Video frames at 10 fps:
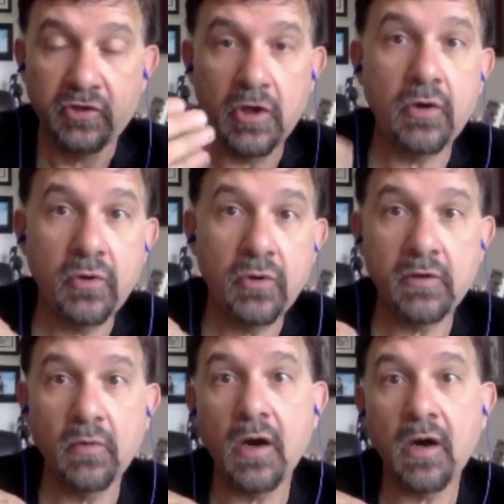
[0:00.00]
know who
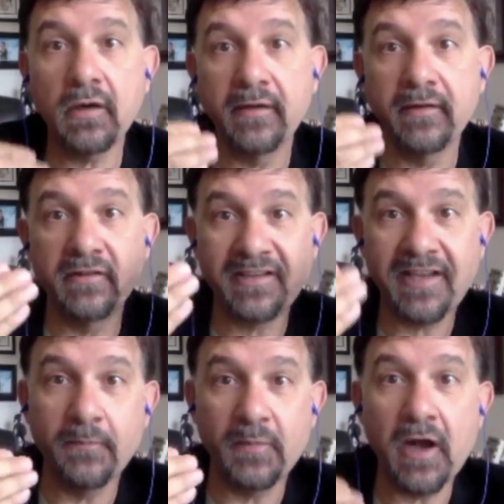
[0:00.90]
you are and
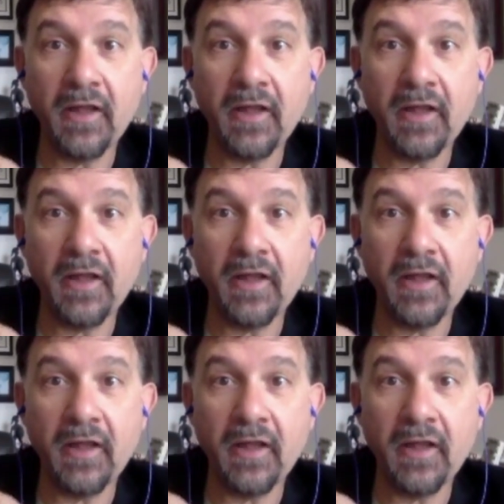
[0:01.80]
kind of be